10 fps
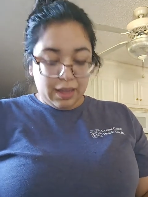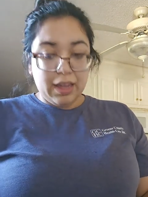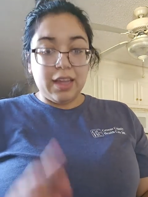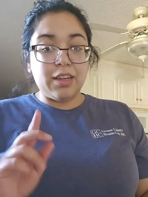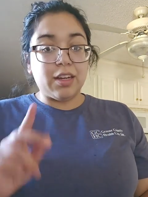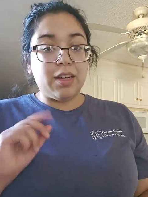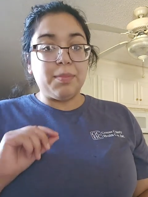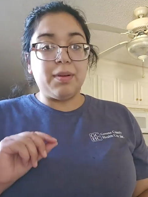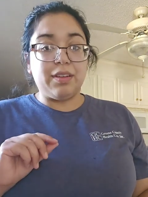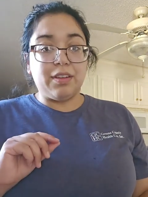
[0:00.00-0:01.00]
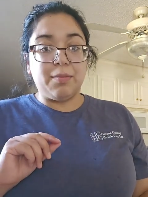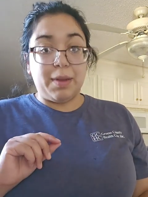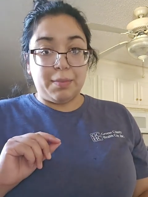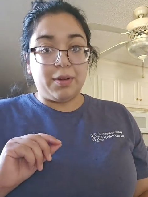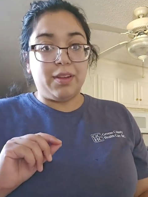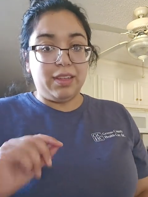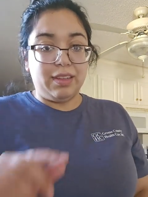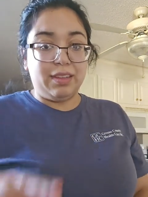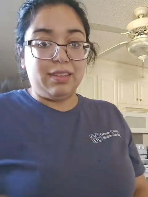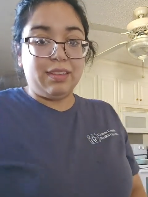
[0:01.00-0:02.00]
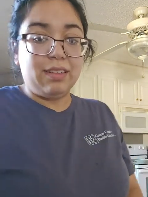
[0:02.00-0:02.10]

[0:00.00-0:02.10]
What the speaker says: And you're going to put salt and pepper on this.